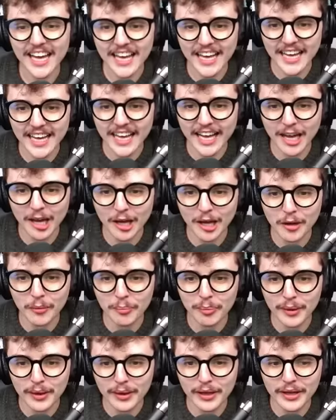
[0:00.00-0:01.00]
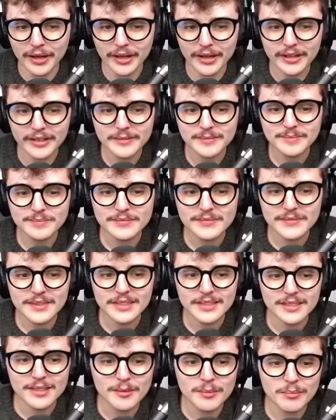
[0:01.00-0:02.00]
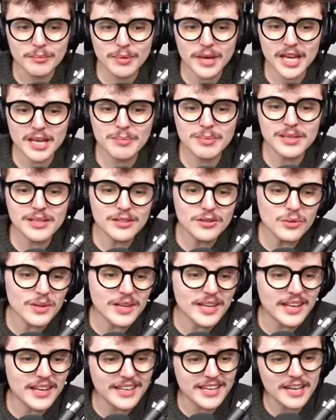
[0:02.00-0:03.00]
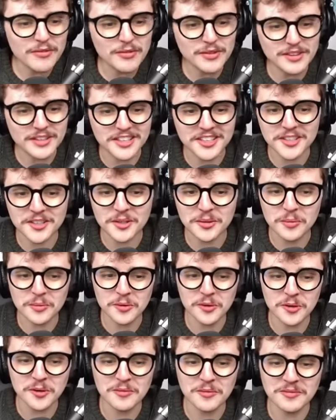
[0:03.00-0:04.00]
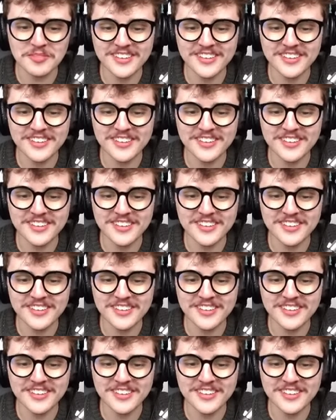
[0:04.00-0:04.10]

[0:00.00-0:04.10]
Ugga bugga. Baby, you can hang everything in your room.